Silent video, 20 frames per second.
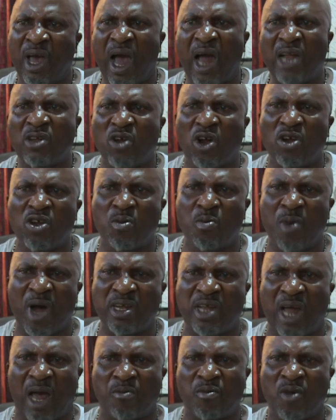I told you,
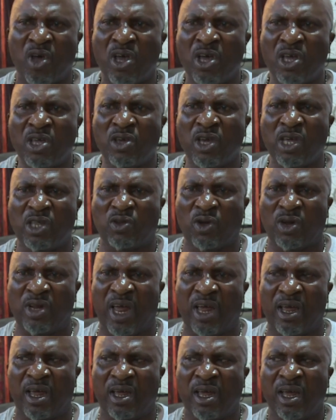madam, you issued
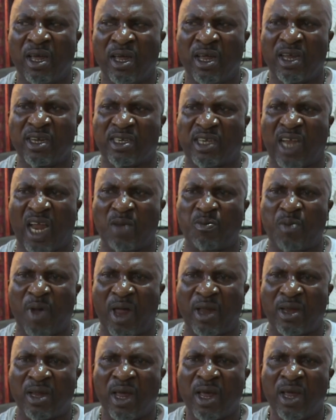a
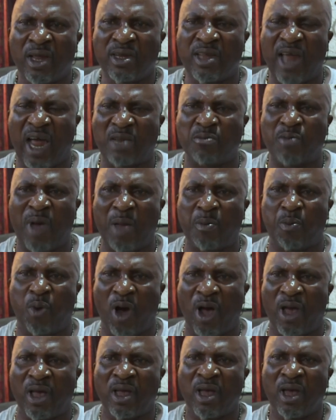statement that my boy